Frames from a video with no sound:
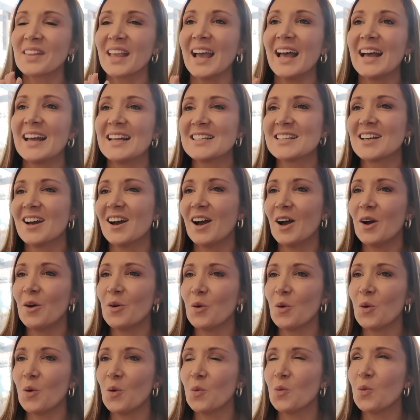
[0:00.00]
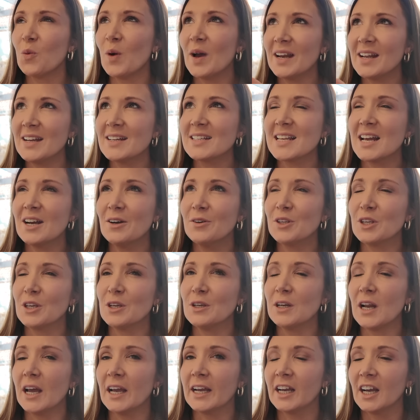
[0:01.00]
And when I tell you,
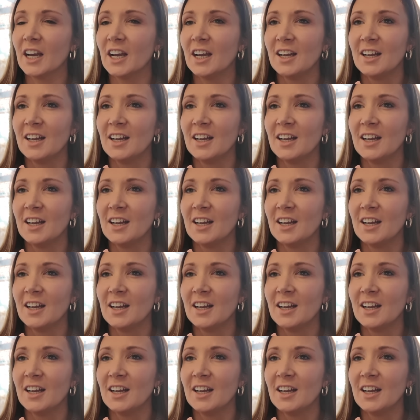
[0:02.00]
like,